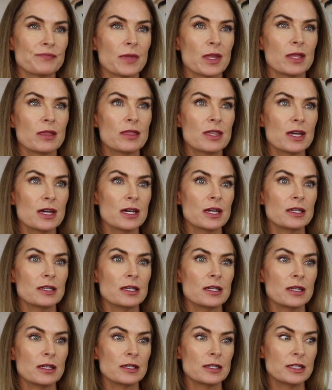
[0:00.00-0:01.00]
the
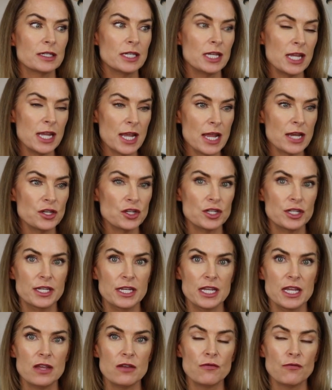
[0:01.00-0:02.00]

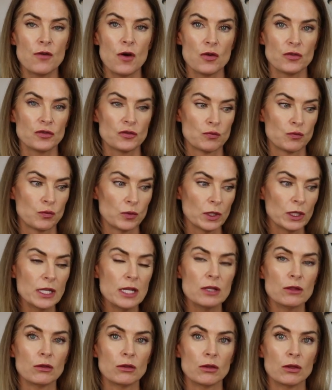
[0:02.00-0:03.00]
THD falls
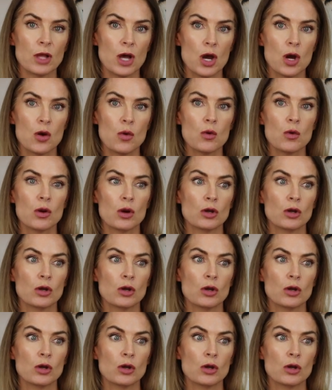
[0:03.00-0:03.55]
really low